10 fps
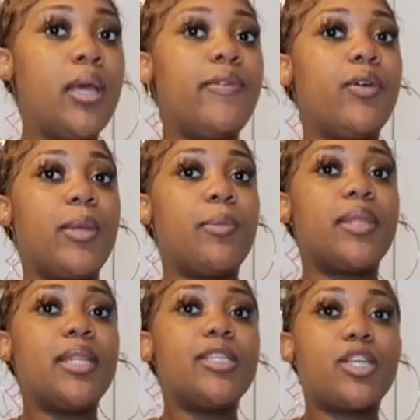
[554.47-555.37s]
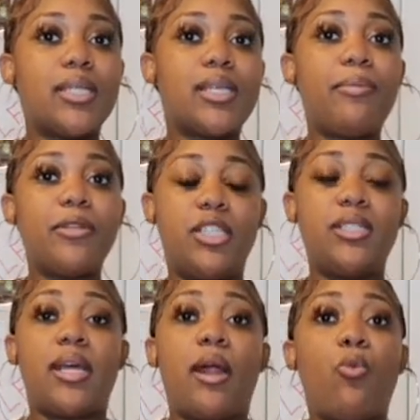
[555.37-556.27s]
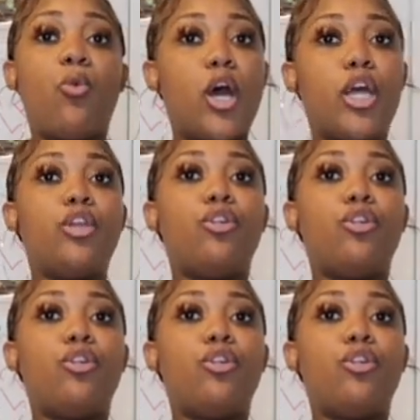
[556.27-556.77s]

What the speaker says: Feel me? But these are the type of jeans that I want.